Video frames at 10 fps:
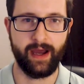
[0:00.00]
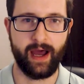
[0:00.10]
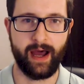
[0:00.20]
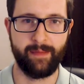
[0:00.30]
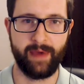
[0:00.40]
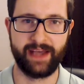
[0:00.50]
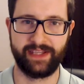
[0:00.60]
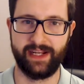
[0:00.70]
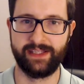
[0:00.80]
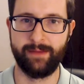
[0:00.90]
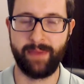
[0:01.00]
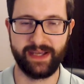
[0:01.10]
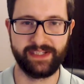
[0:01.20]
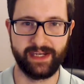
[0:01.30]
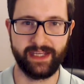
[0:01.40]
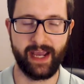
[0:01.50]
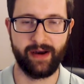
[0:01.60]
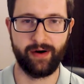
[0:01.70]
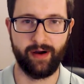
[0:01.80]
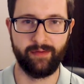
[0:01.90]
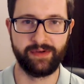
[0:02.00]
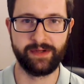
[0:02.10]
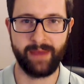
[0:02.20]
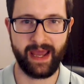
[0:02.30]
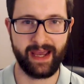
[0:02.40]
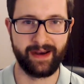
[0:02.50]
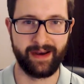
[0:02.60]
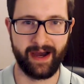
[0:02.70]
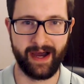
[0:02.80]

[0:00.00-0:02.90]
as it is the best indicator of demand,